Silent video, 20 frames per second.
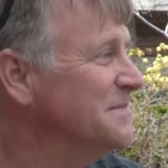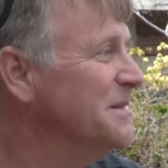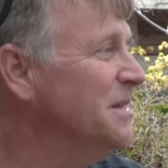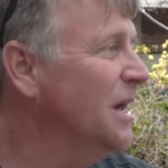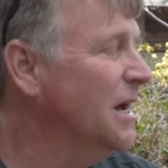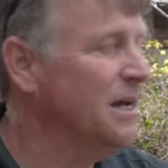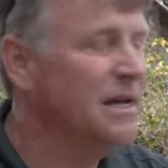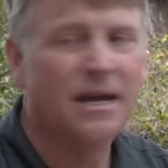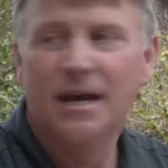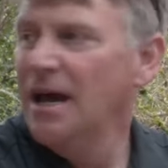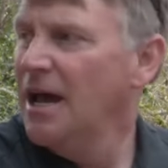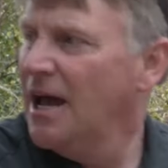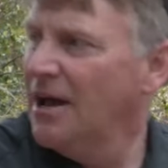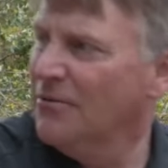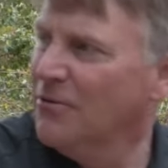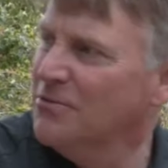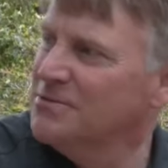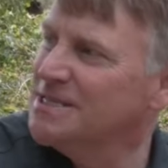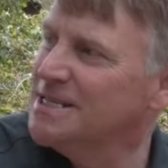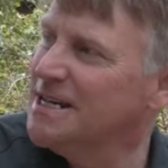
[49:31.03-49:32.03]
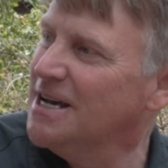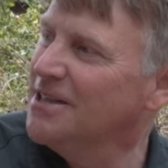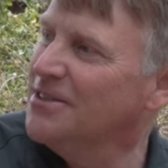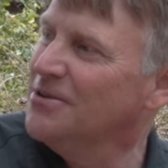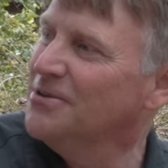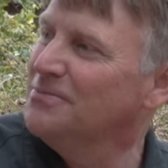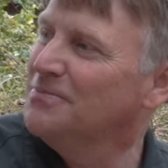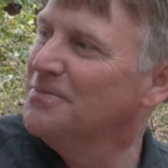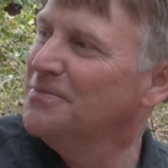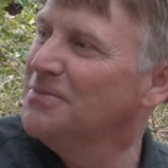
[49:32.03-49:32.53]
Yeah. Okay, but so what, what about
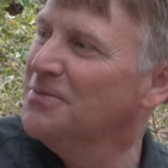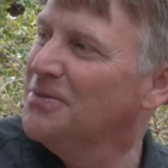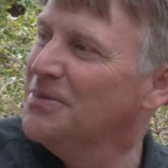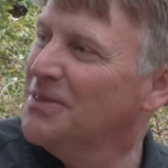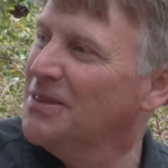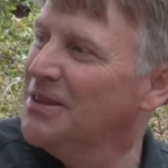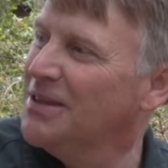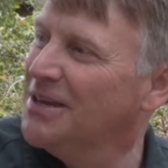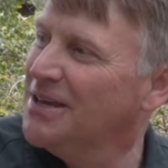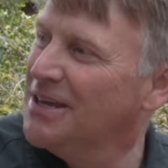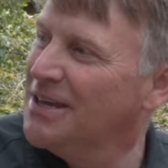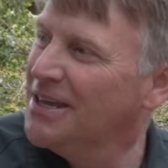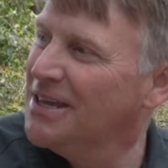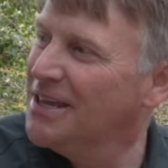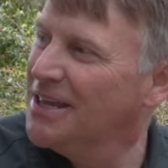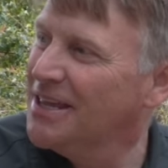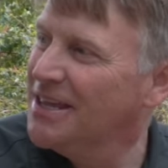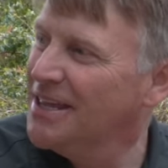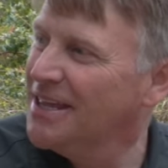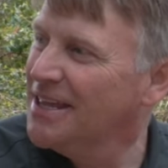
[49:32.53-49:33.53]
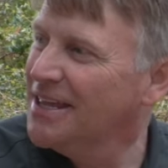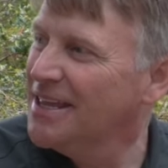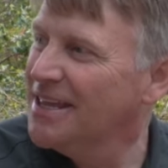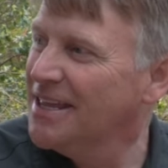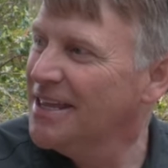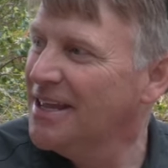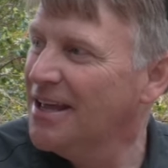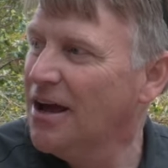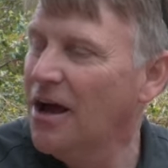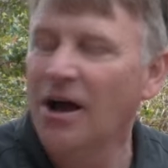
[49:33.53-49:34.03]
the, other? the, the, the deer and
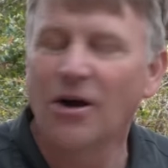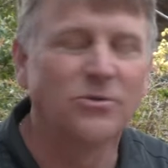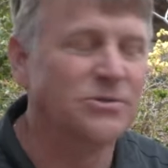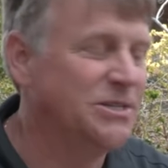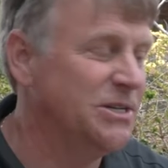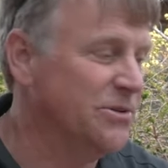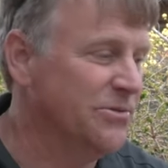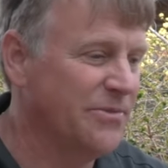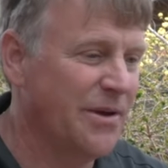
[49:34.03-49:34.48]
rabbit oh, pressure? Oh, deer